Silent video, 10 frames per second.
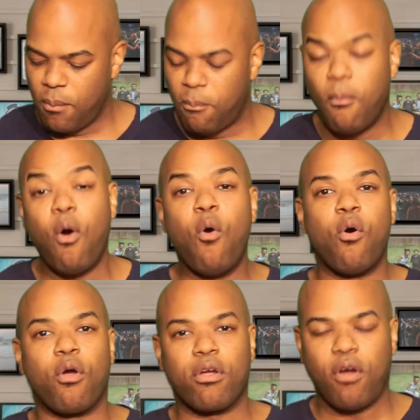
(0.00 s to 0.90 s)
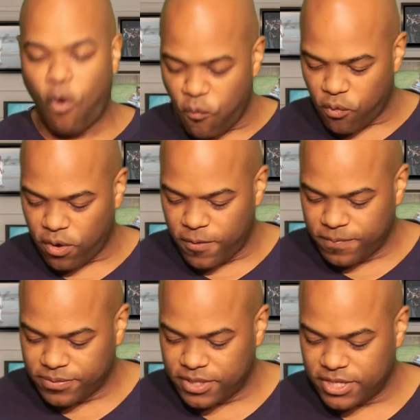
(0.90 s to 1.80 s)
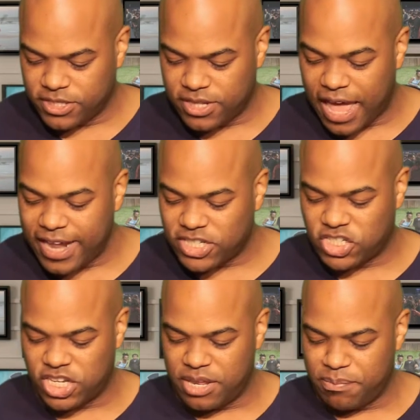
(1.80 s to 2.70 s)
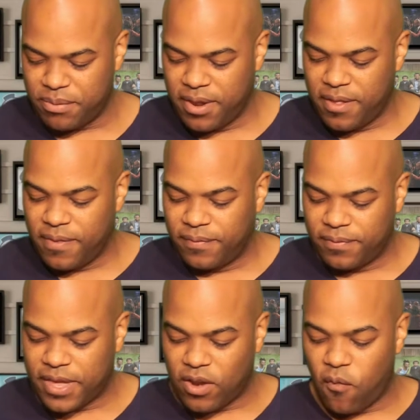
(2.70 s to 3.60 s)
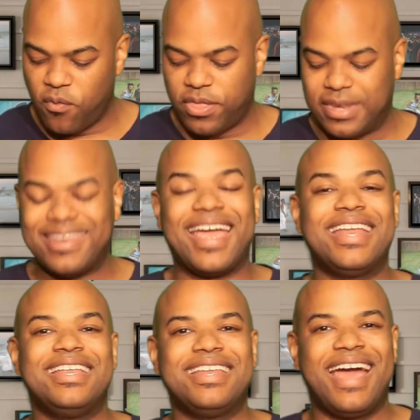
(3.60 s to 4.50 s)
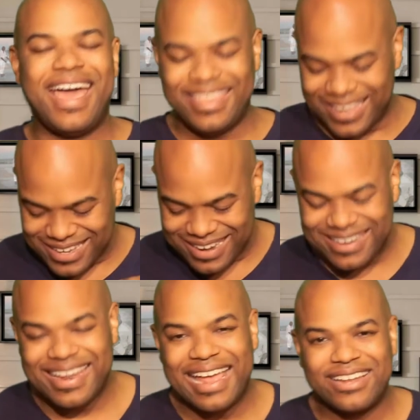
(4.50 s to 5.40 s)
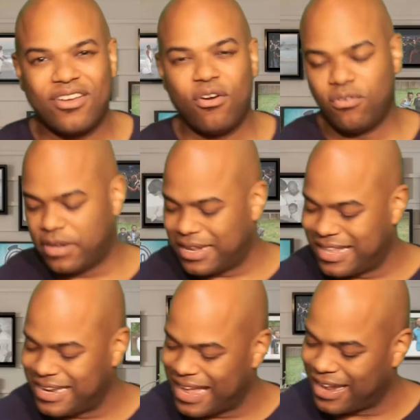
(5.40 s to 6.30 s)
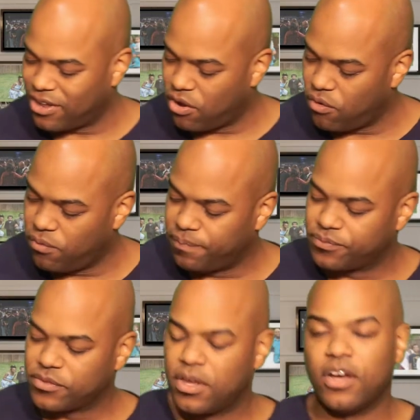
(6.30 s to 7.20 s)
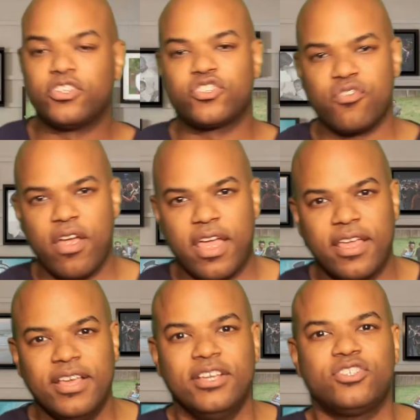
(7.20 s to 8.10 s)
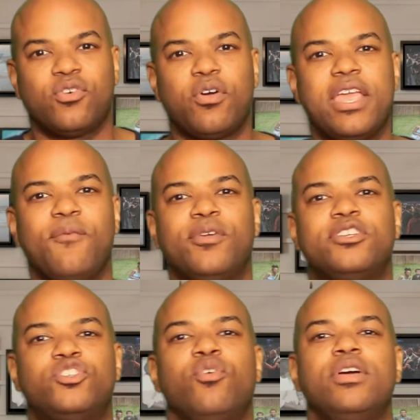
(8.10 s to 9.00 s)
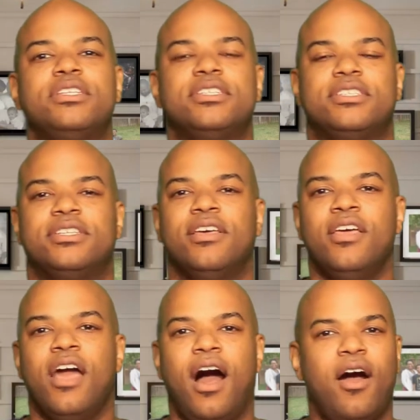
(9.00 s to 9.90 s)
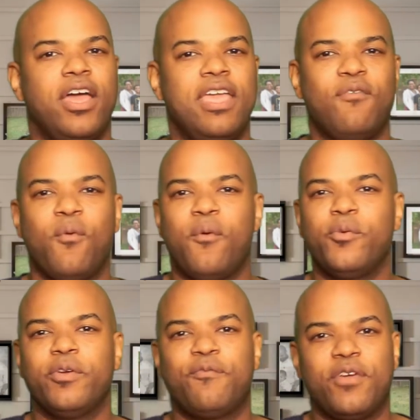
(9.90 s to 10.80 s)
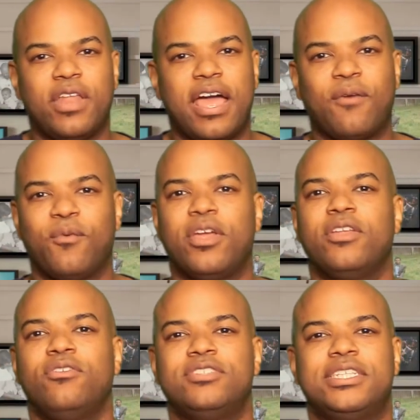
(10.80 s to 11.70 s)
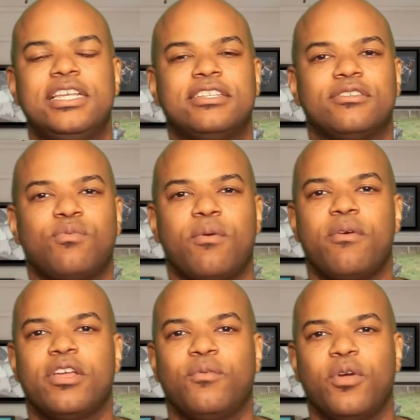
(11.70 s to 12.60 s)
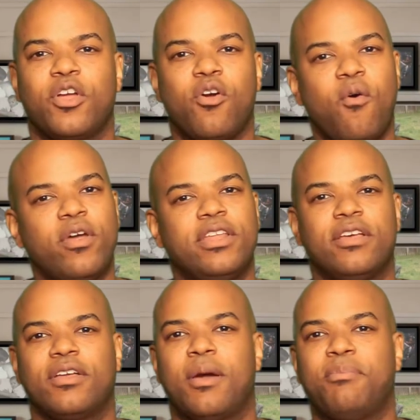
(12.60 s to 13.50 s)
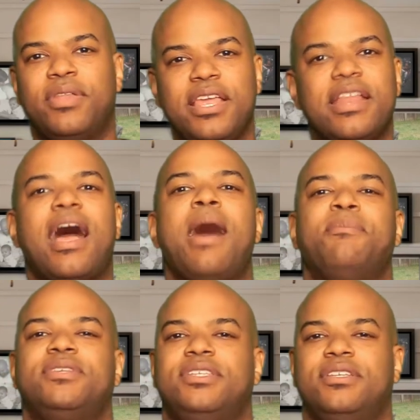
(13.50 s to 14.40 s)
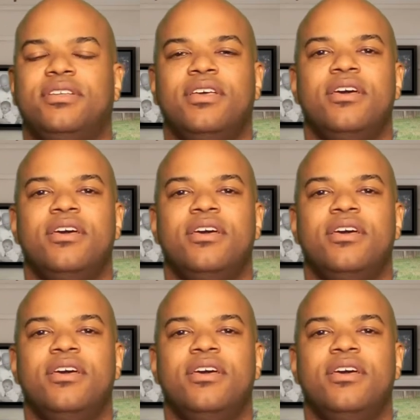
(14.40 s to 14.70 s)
more over that sheep than over the 99 that did not go astray." So he rejoices. Even when we feel like we're in those seasons where we're going the complete opposite